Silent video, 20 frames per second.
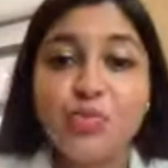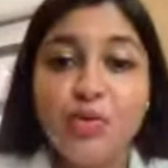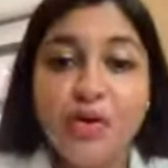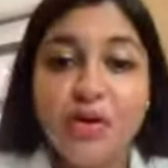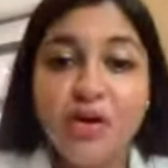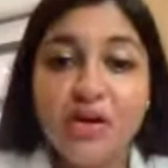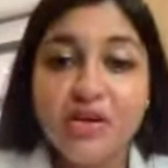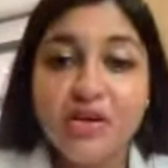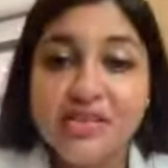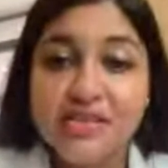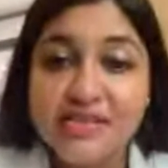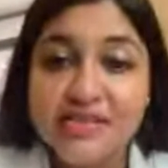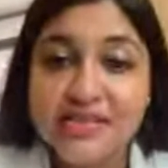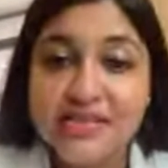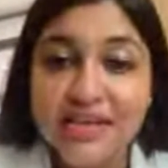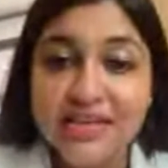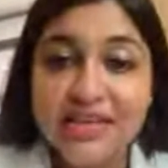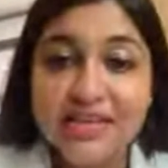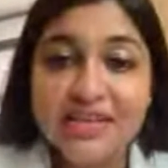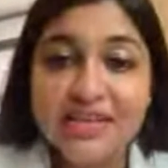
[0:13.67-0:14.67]
studied
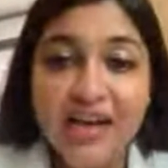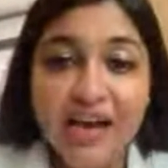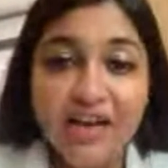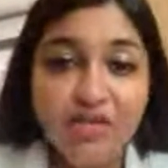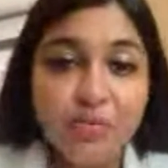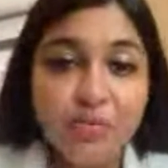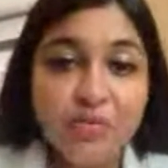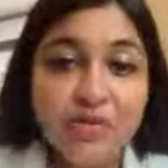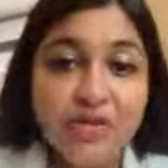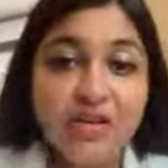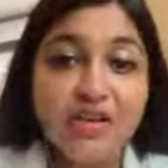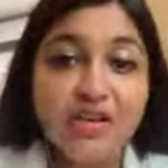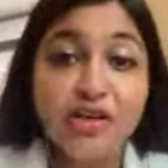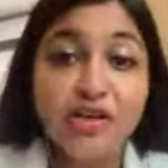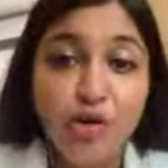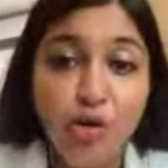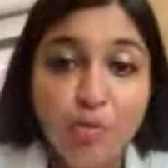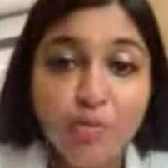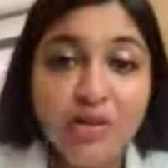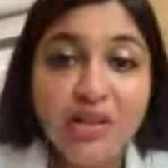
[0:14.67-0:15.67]
government, global
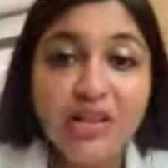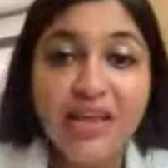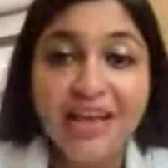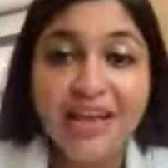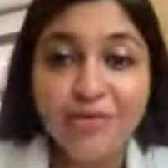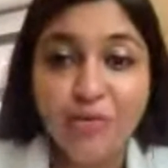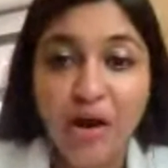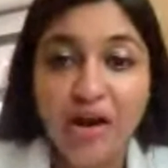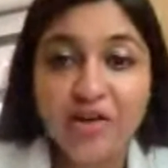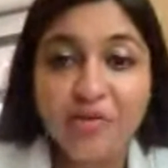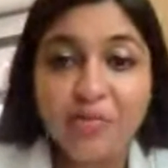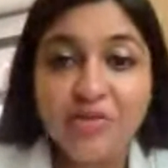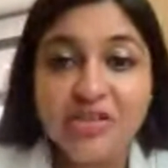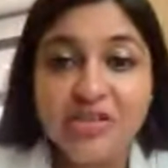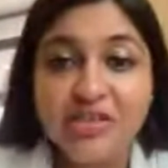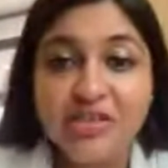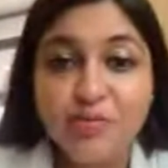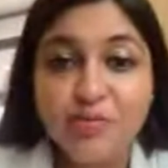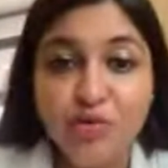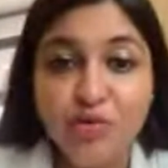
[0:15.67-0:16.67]
environmental
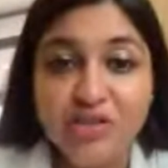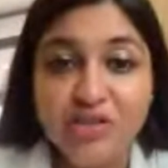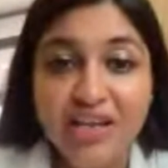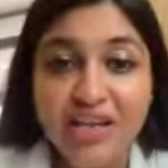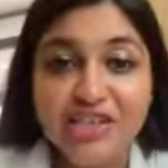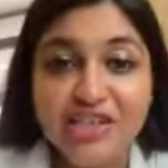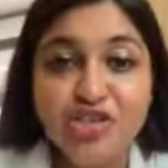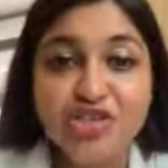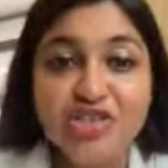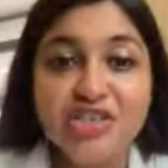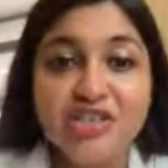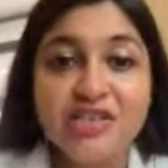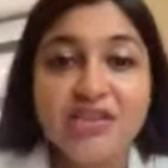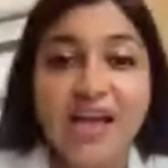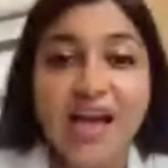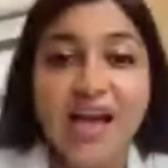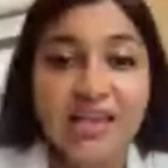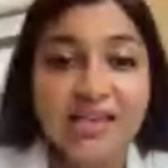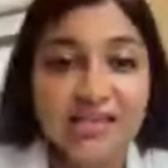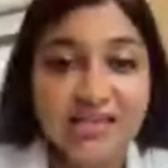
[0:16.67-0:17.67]
protection and
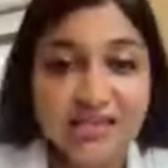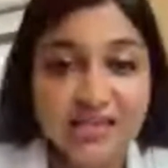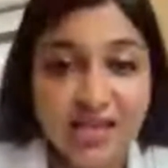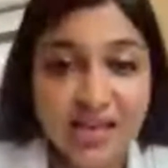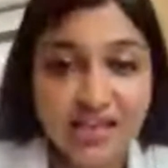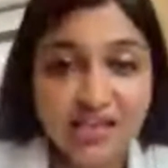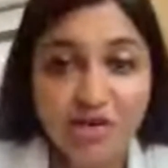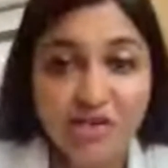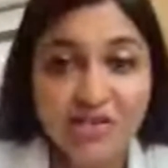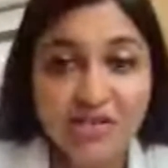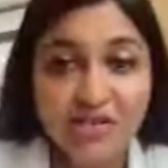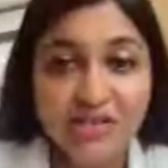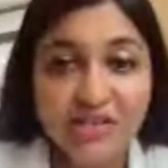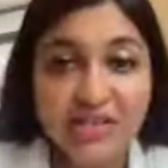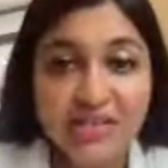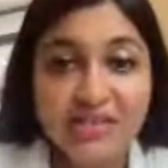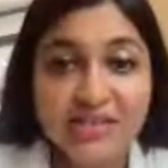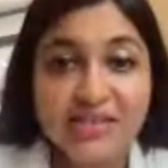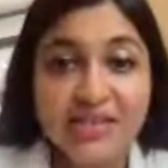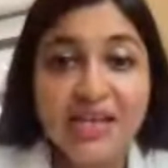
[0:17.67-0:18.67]
international
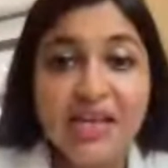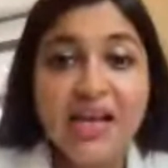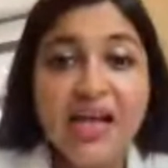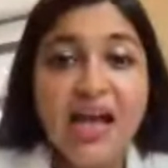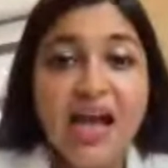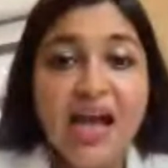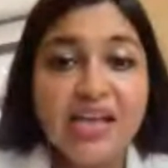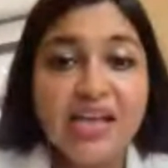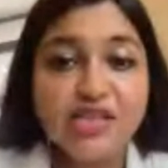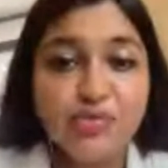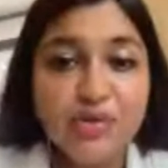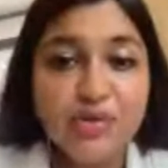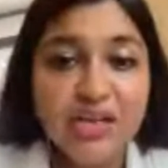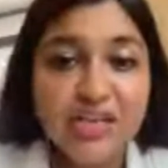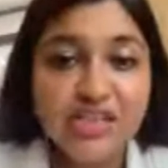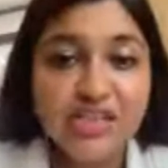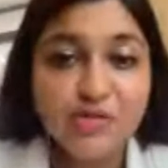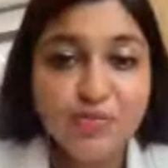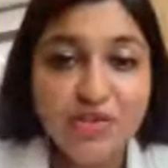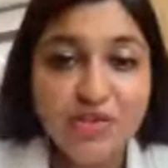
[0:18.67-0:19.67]
politics, as well
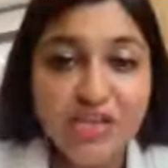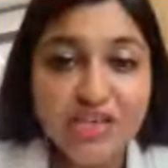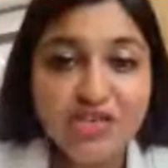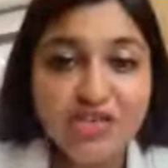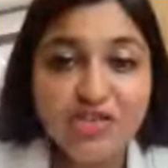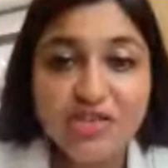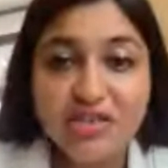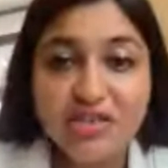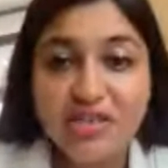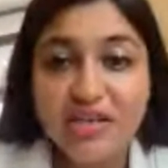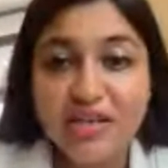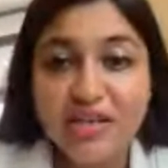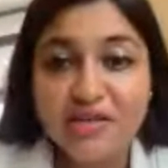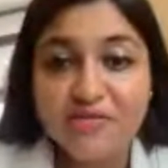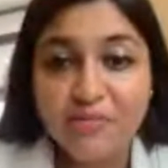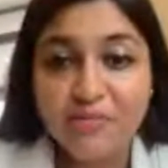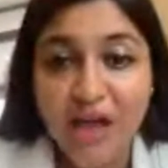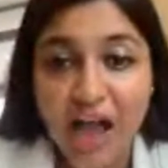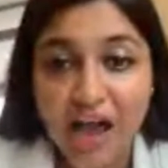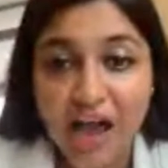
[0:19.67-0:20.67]
as PhD
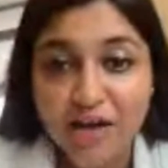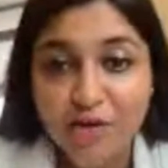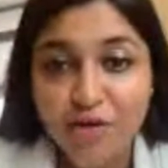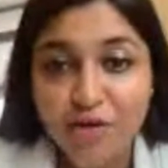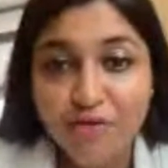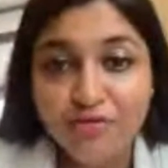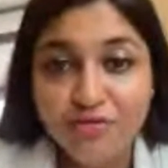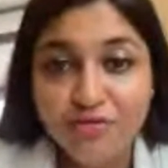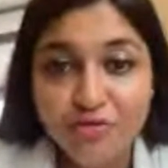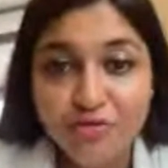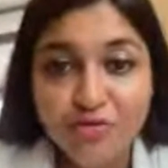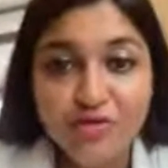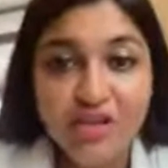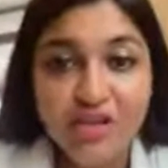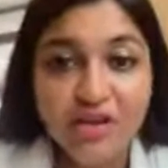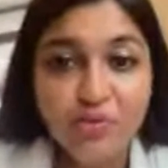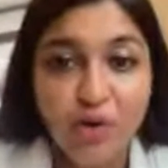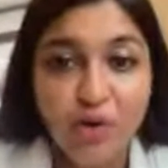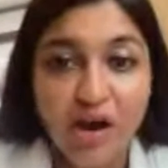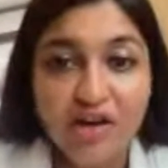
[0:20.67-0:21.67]
in Agro-food,
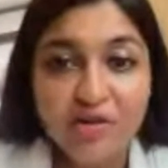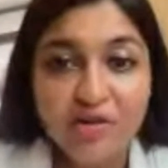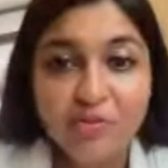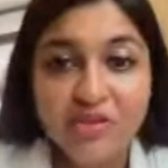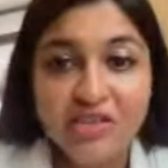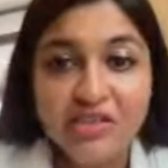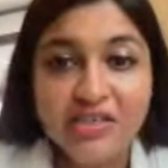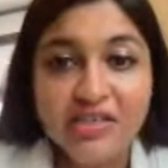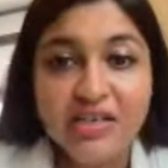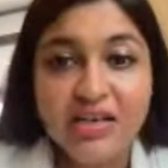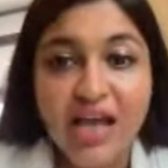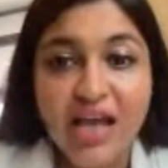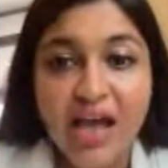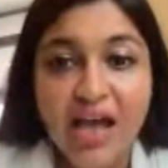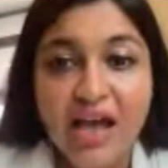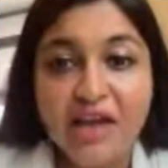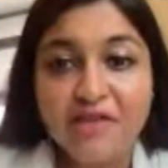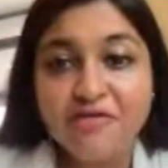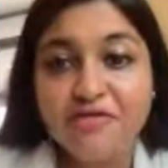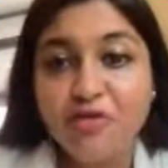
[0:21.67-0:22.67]
environmental
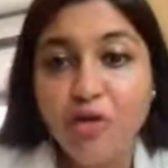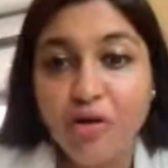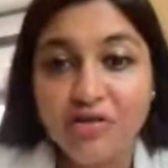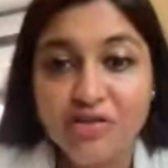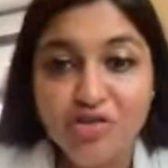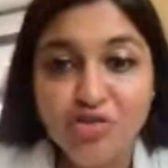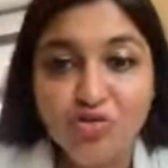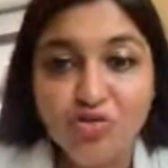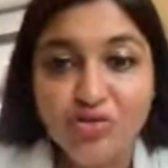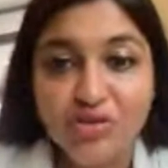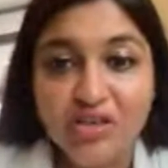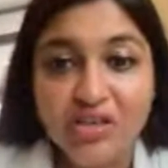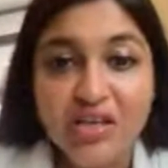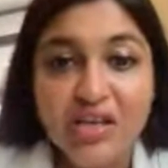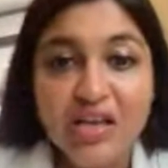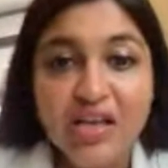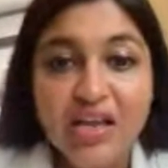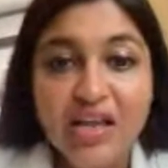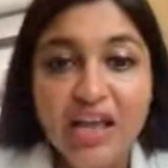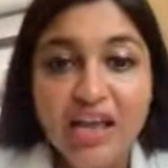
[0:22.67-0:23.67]
and forestry
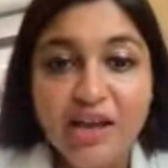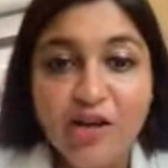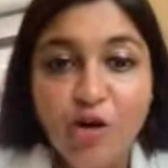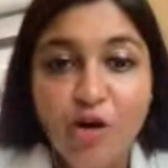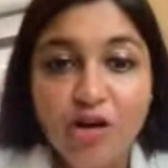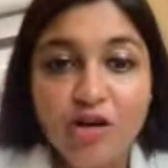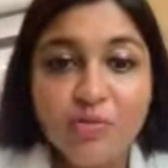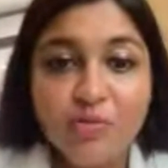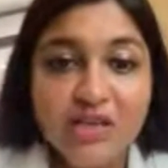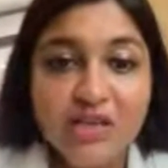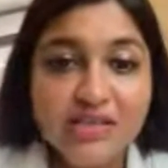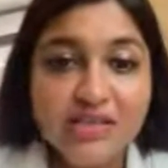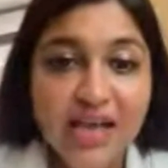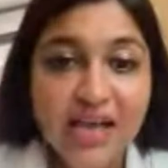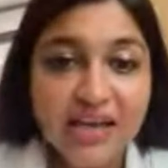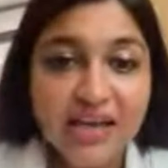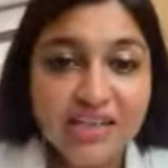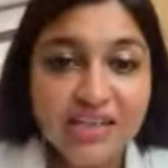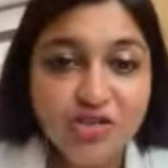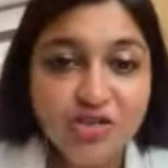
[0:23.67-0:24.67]
economics and
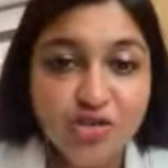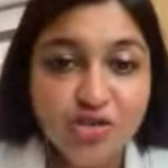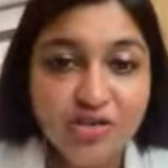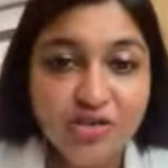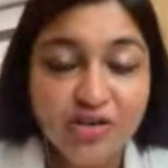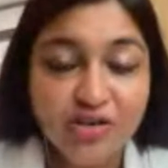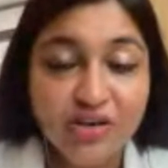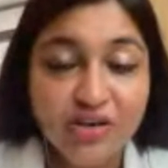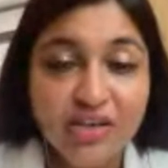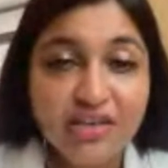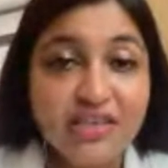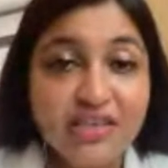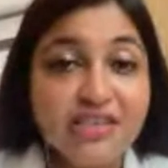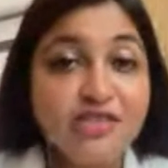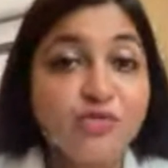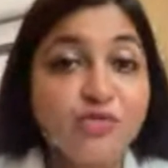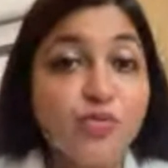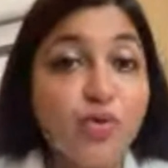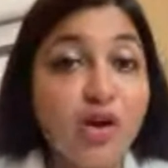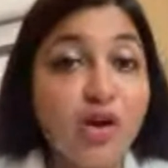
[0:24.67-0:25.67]
engineering. He's
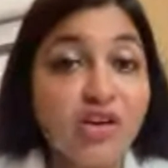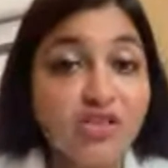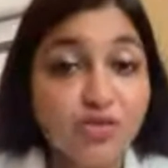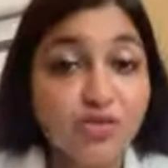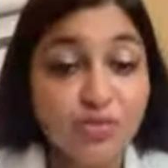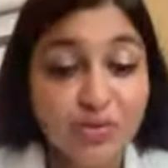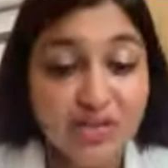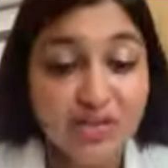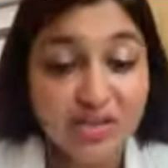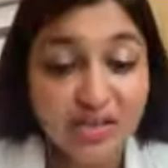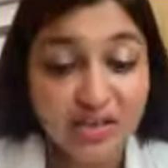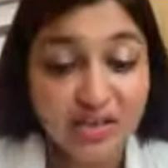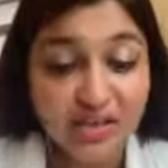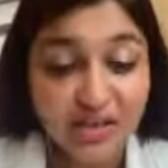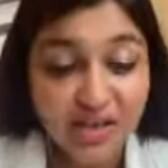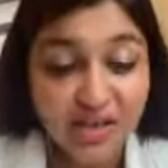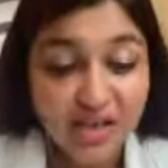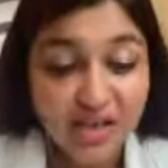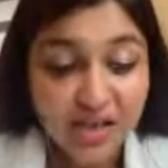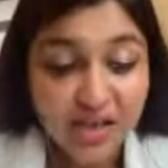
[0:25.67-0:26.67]
worked with the
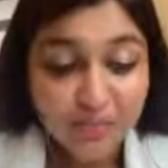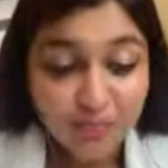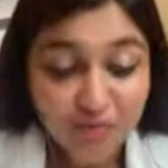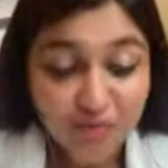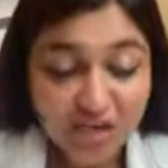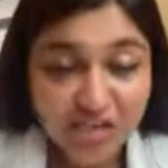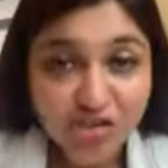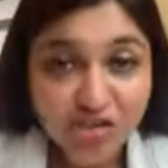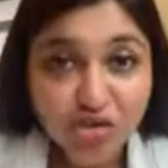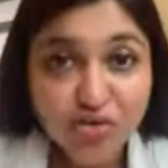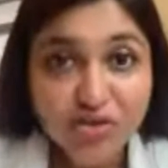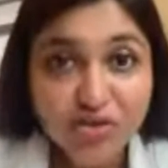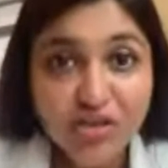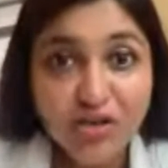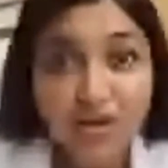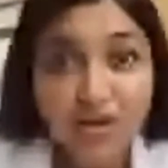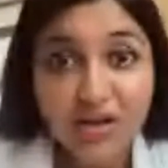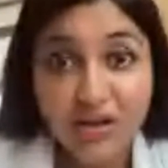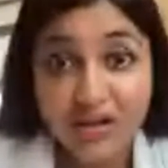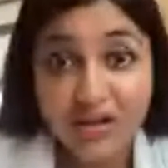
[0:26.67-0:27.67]
ministry
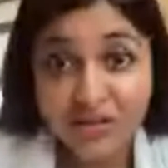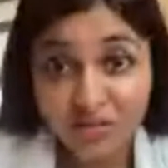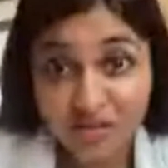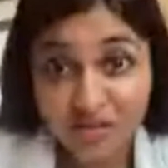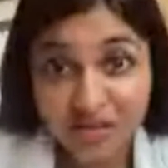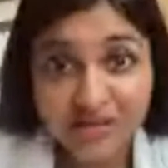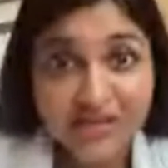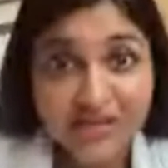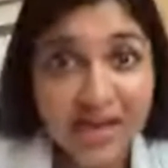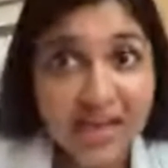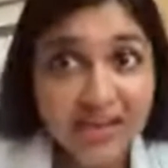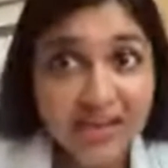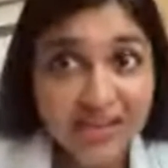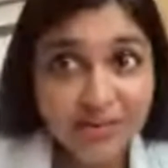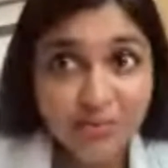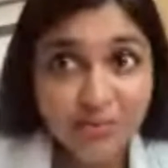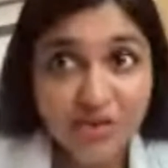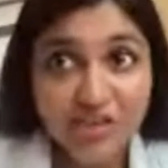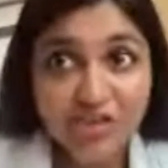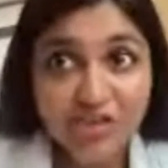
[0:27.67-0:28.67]
in Italian
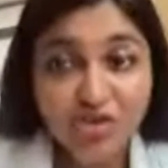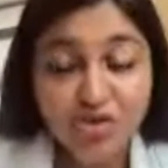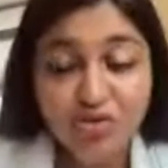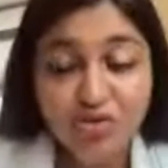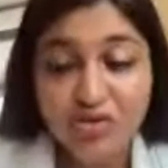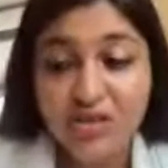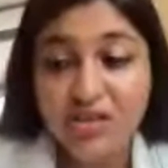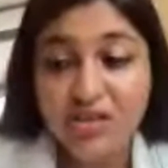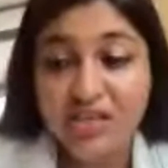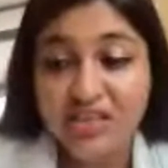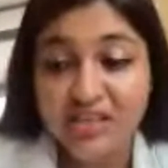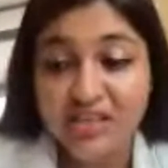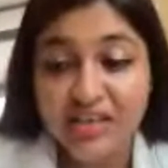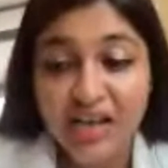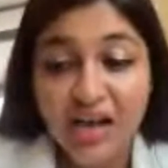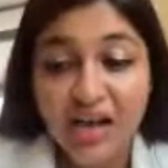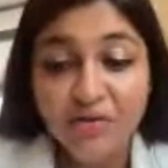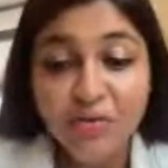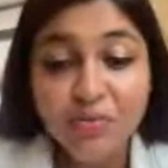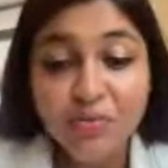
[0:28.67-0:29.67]
ministry in the
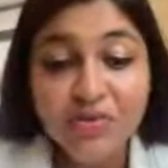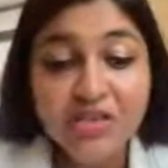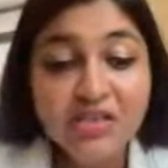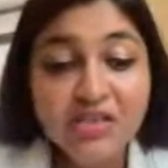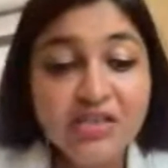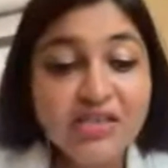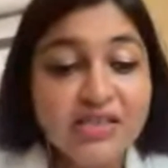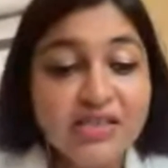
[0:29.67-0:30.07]
government.